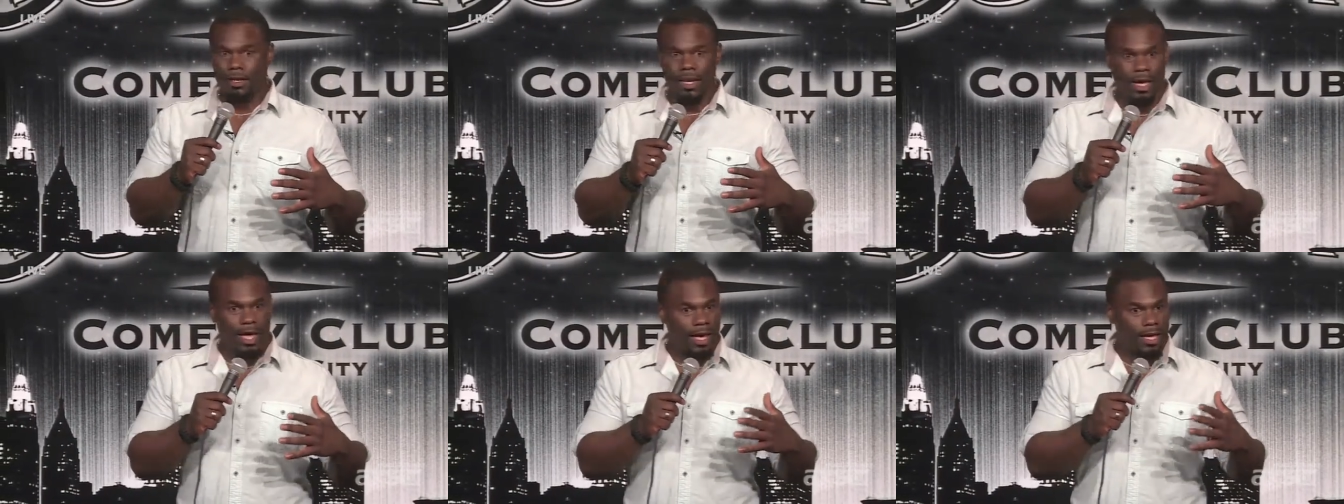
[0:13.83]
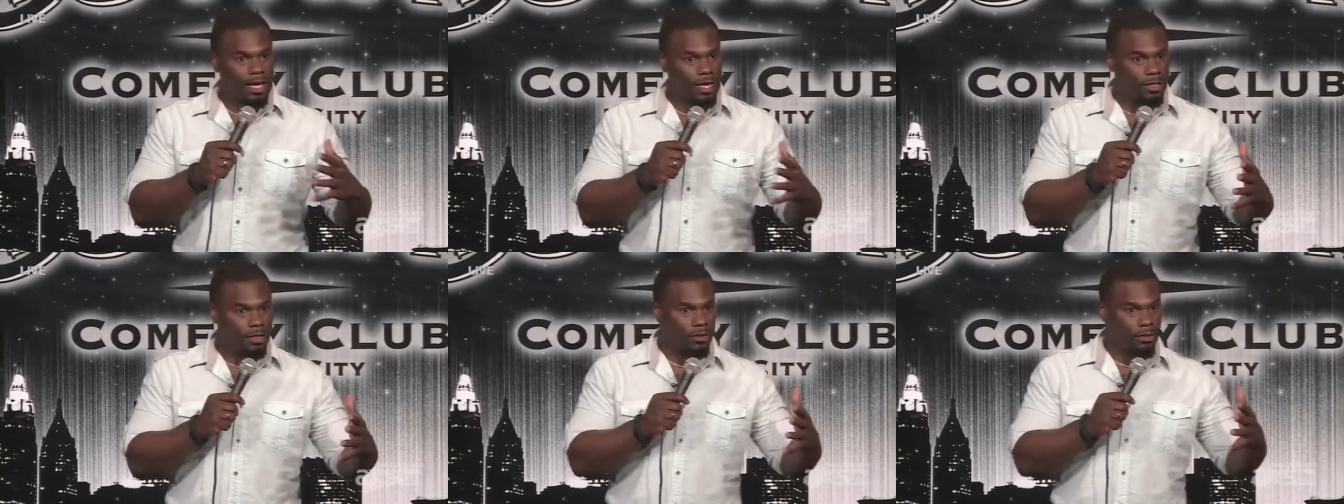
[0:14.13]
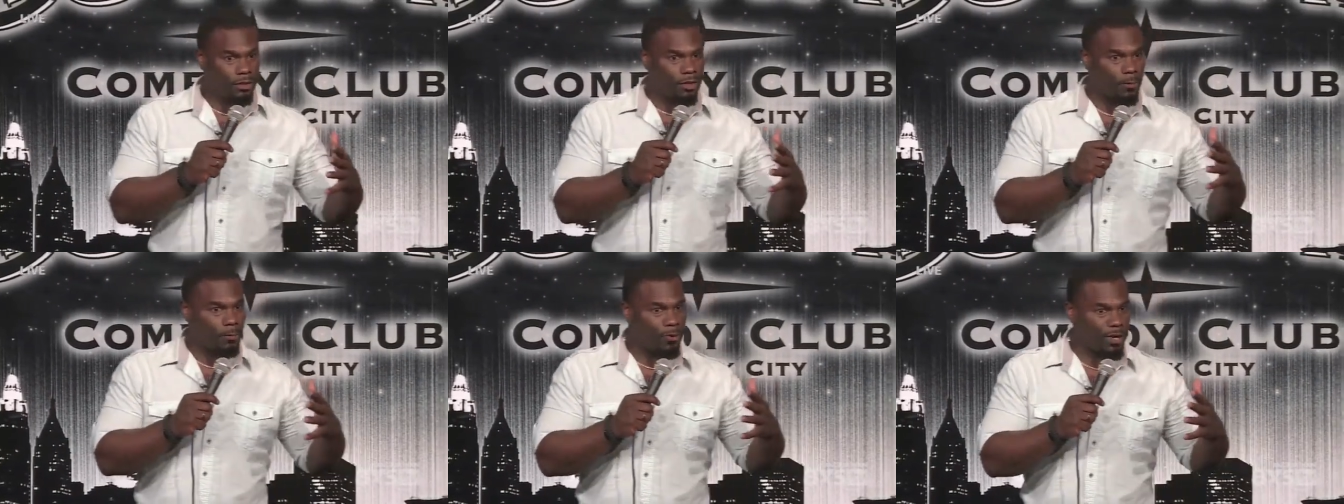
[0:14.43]
Like, I get a
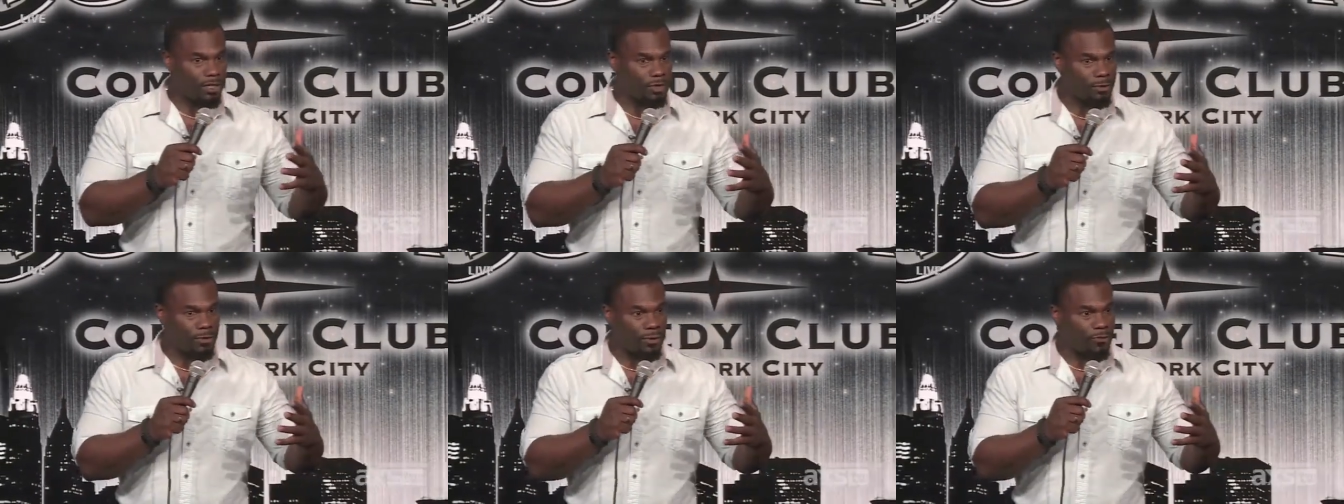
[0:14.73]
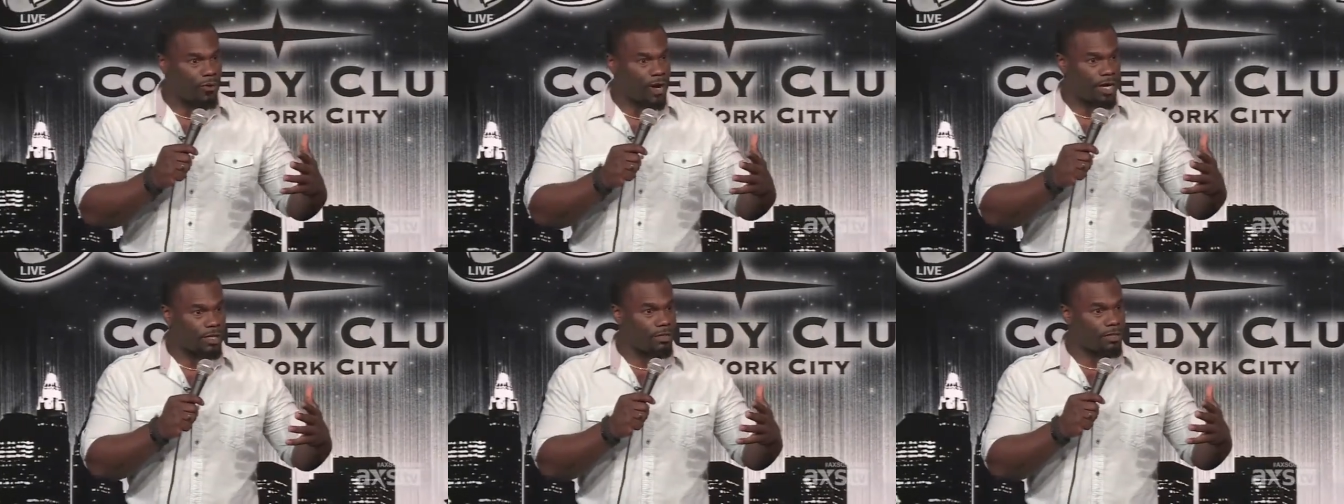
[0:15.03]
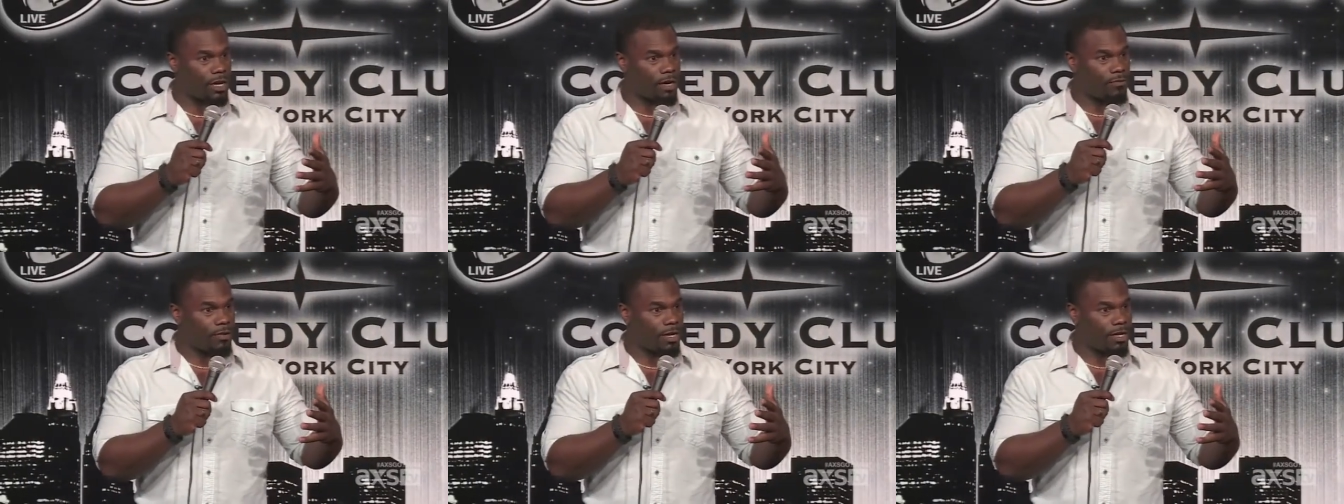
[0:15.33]
little depressed when the fries
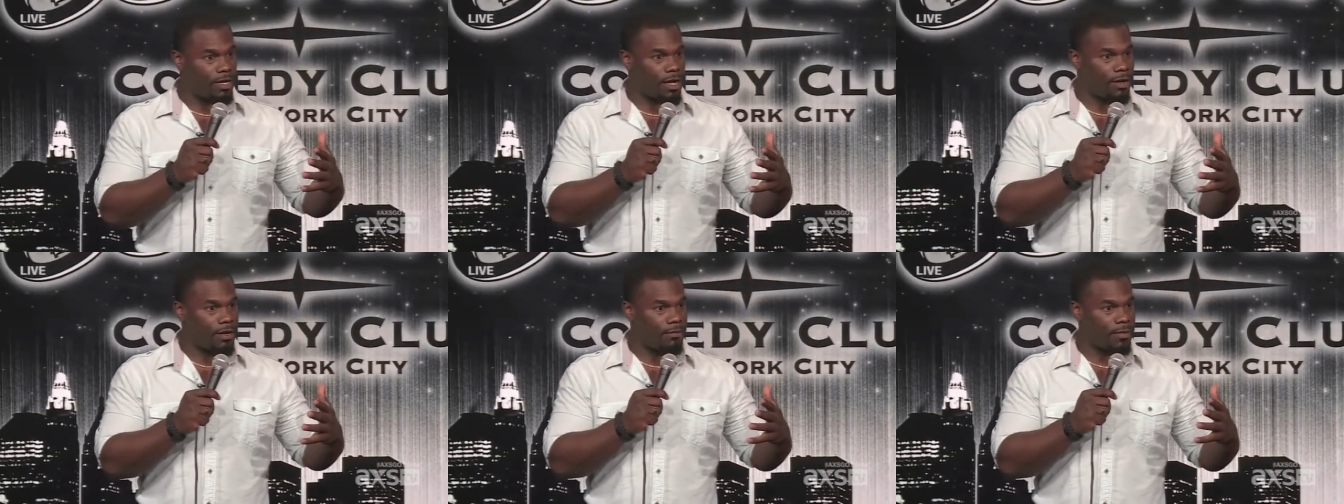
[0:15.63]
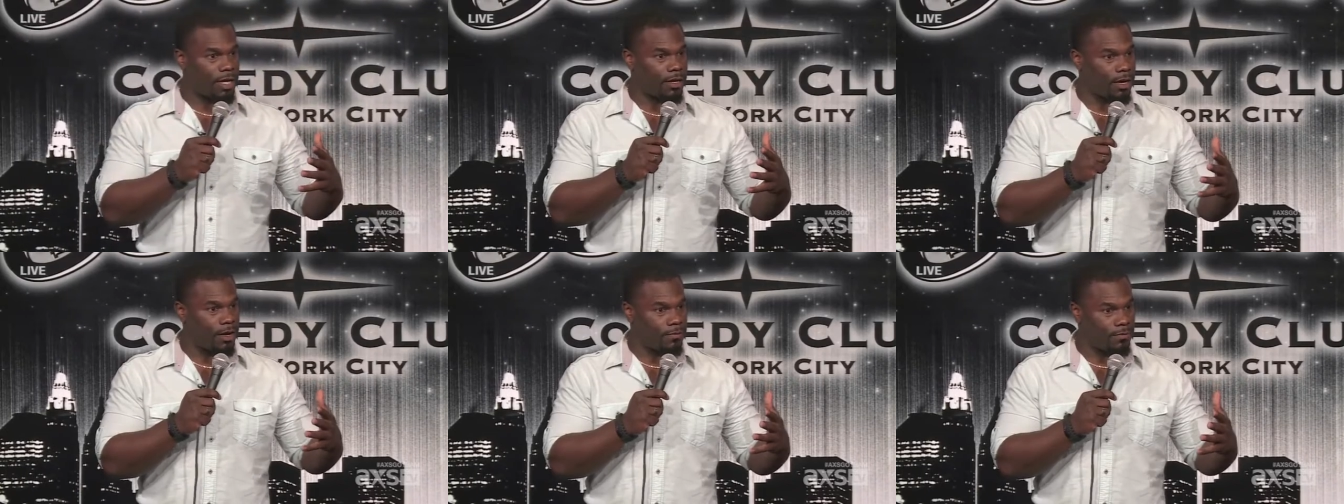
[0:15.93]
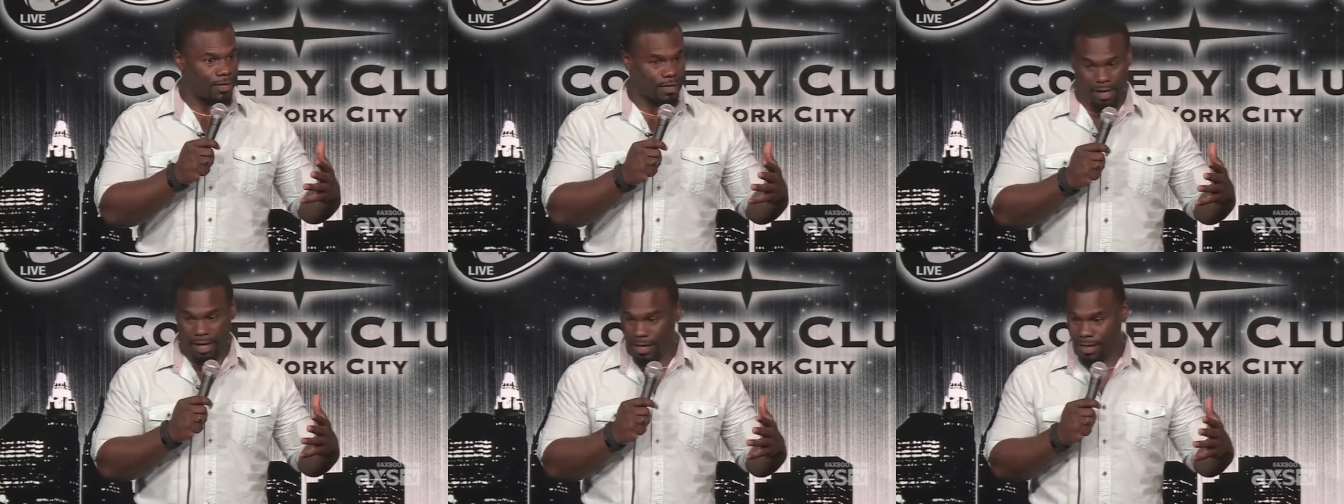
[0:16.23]
start running out. I'm like,
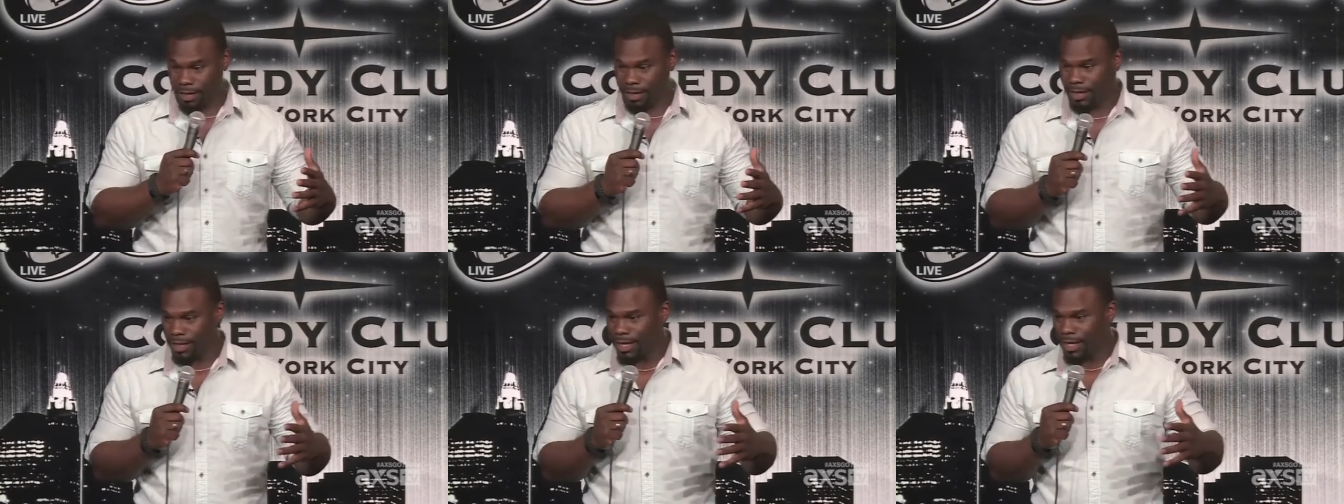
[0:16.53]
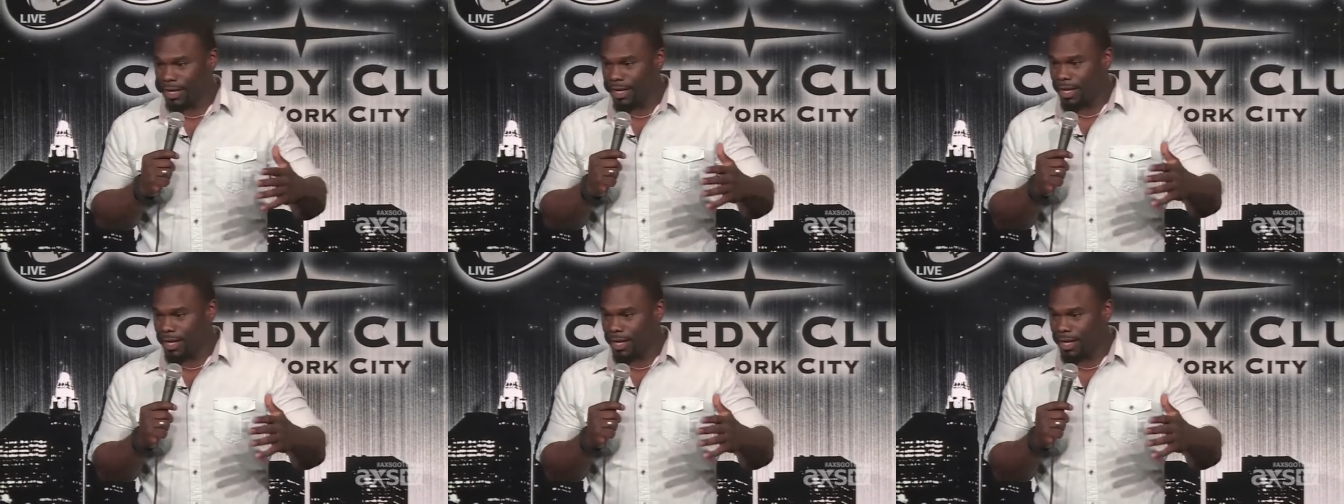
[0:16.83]
oh my God.